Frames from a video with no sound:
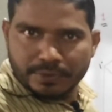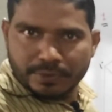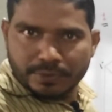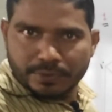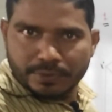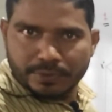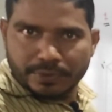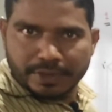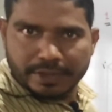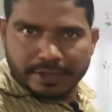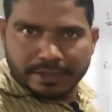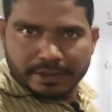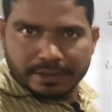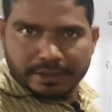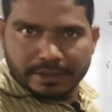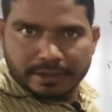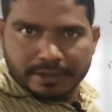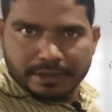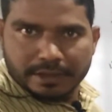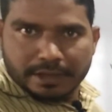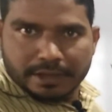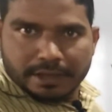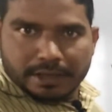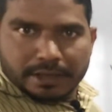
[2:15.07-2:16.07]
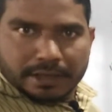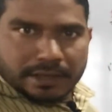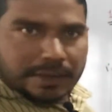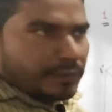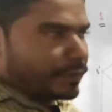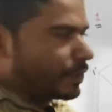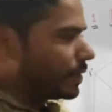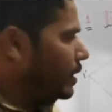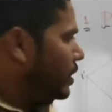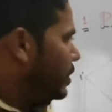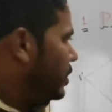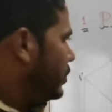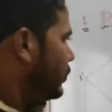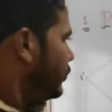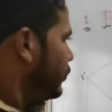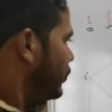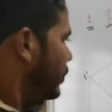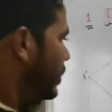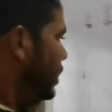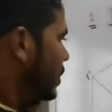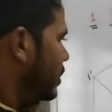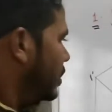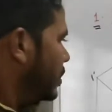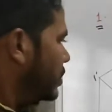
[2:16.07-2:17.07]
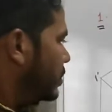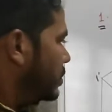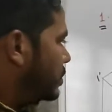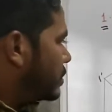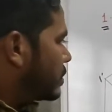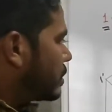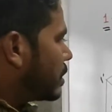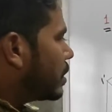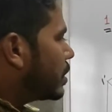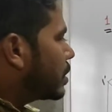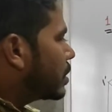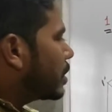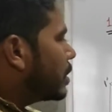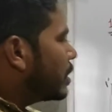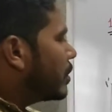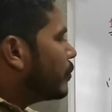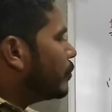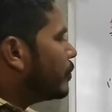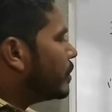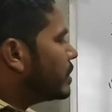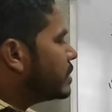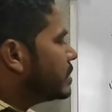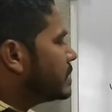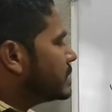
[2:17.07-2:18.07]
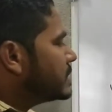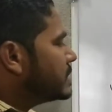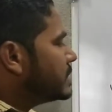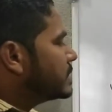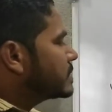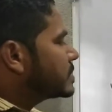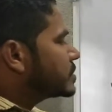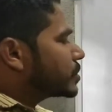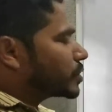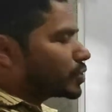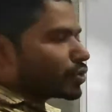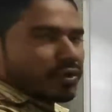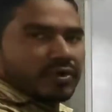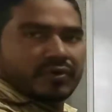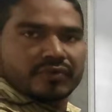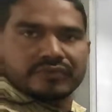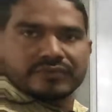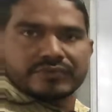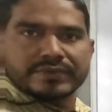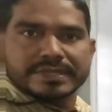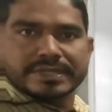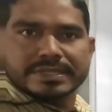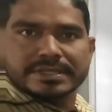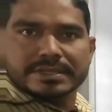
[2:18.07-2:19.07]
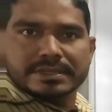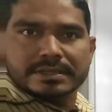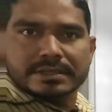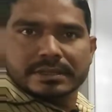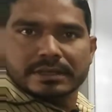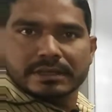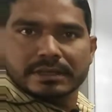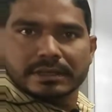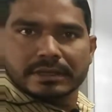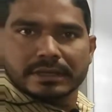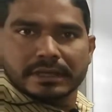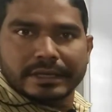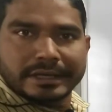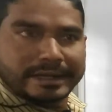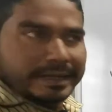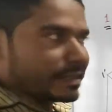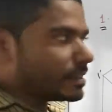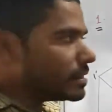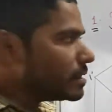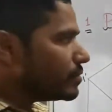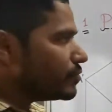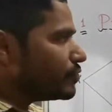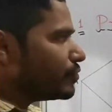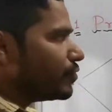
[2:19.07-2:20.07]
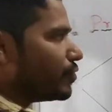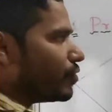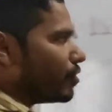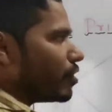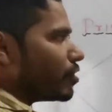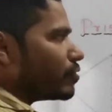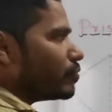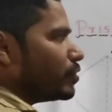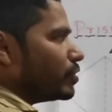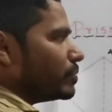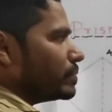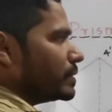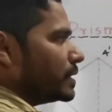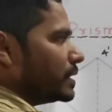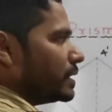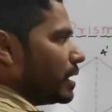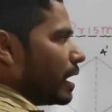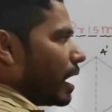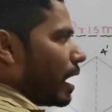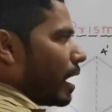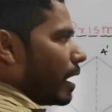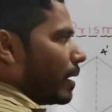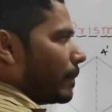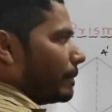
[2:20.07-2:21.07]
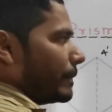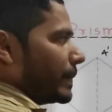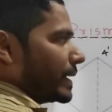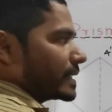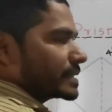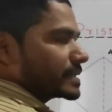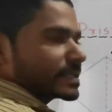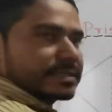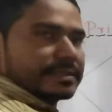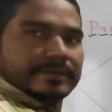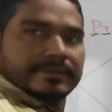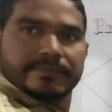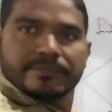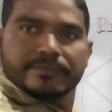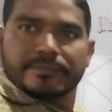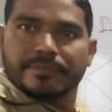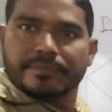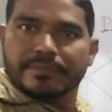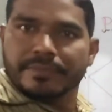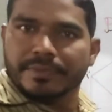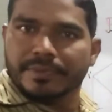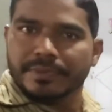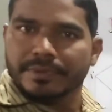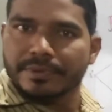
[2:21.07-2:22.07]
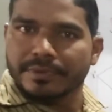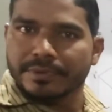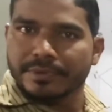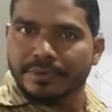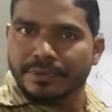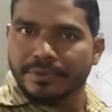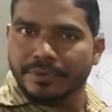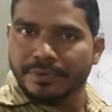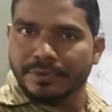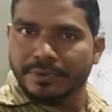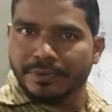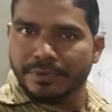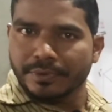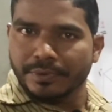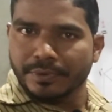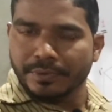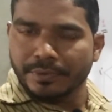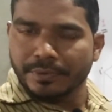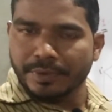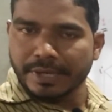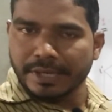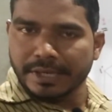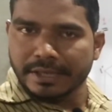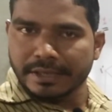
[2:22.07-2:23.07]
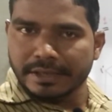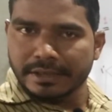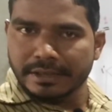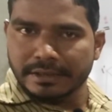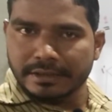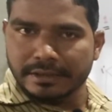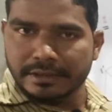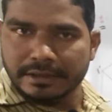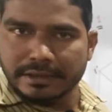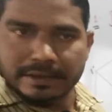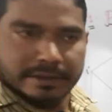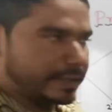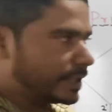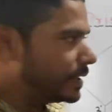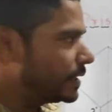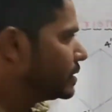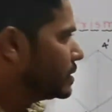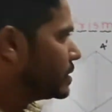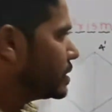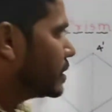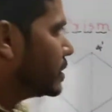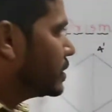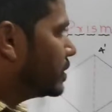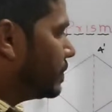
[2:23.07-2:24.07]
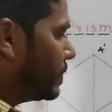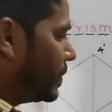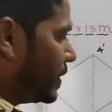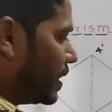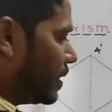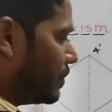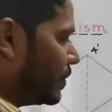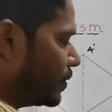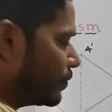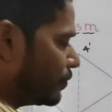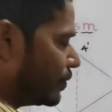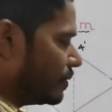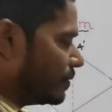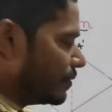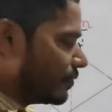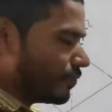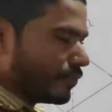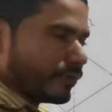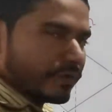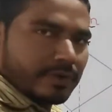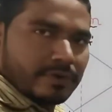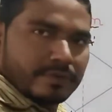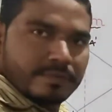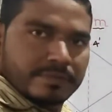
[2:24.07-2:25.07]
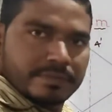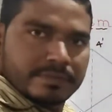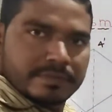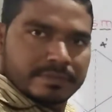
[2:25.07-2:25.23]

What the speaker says: Okay, now if we'll convert this its top face in the form of the apex, okay, then pyramid will be formed.